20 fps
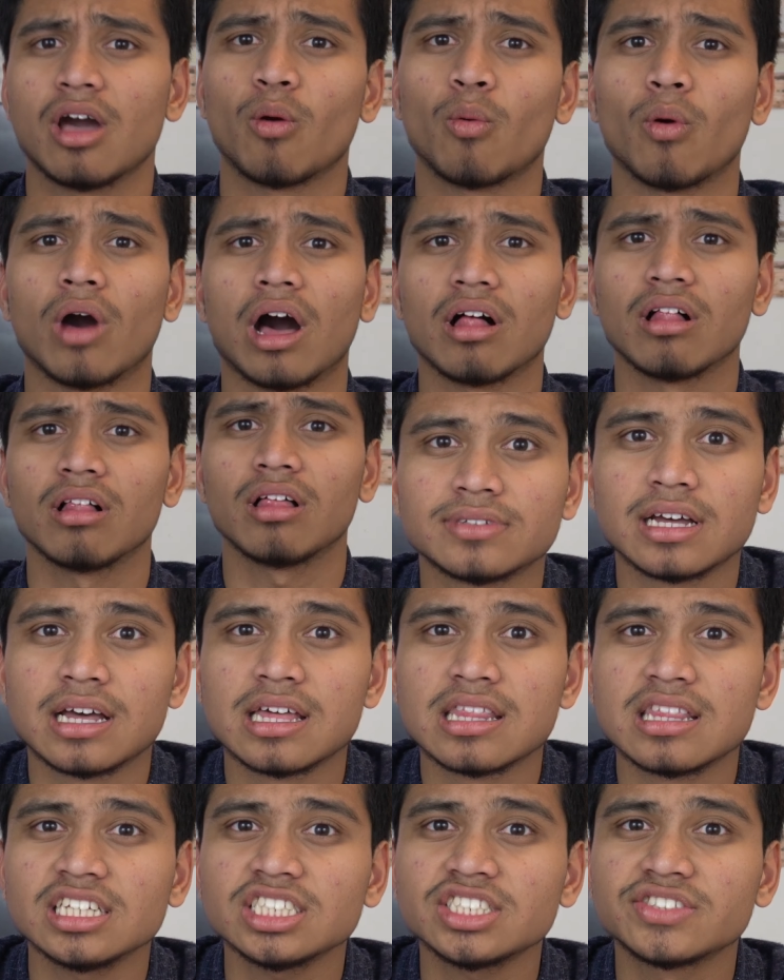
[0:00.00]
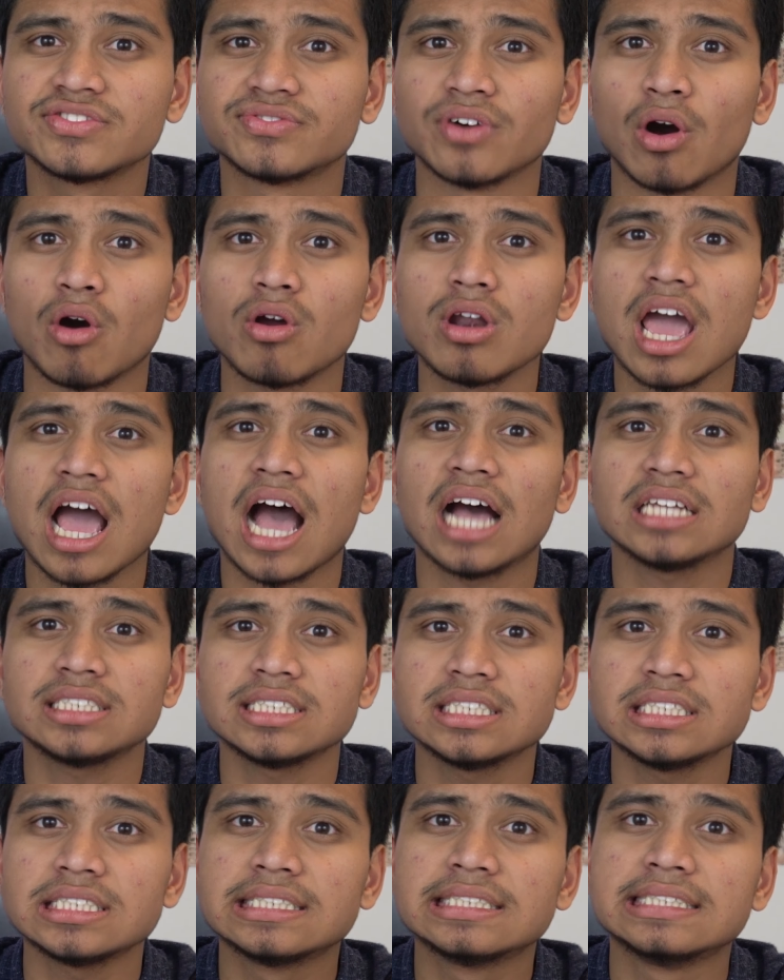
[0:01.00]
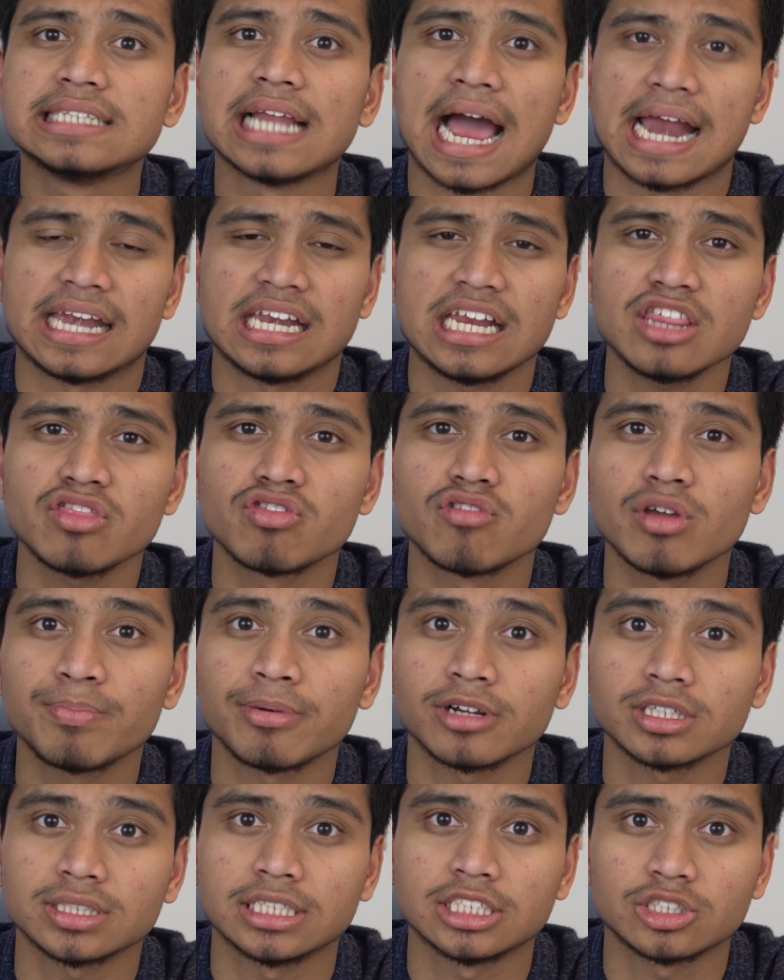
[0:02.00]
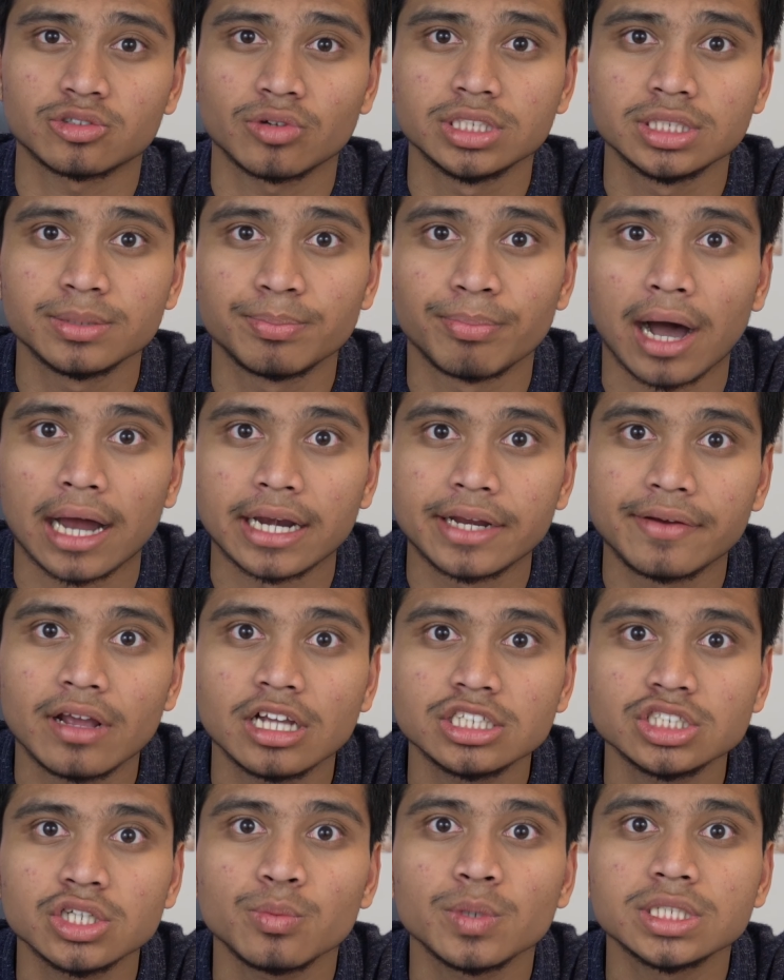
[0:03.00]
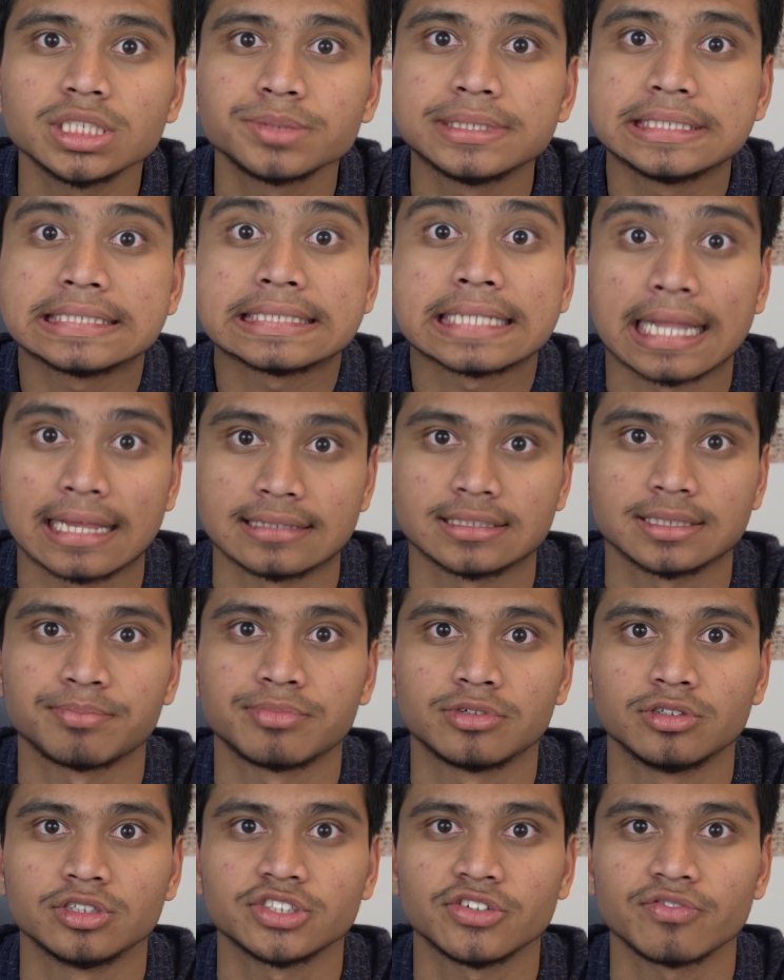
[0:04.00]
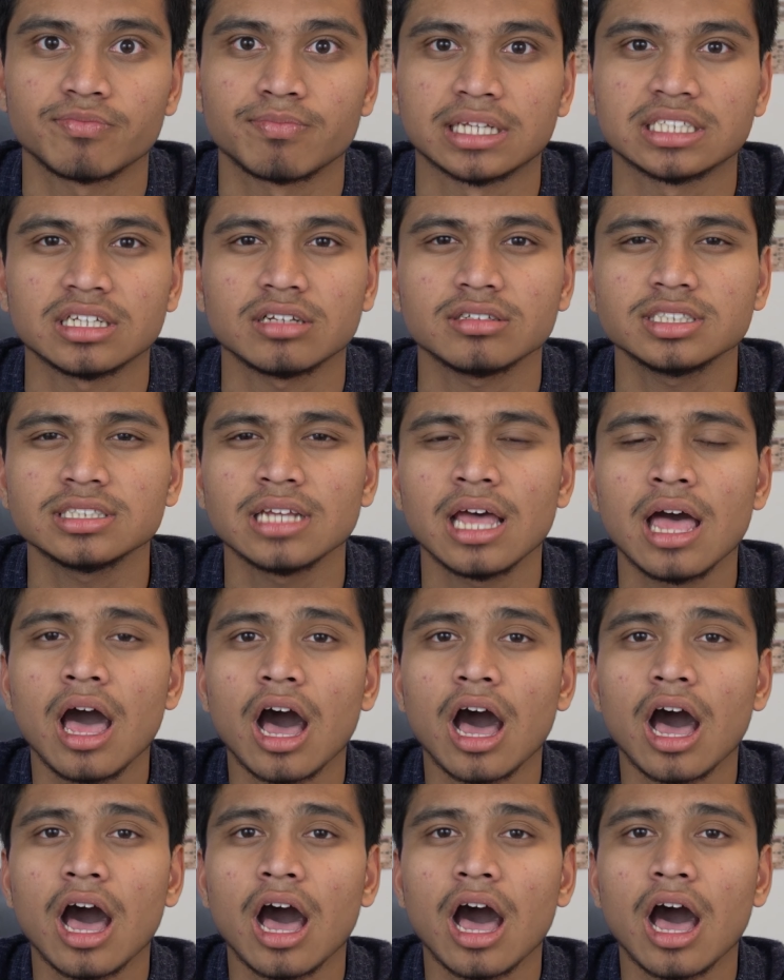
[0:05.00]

Well, this phone has a 93% screen to body ratio, which means less obtrusive bezels,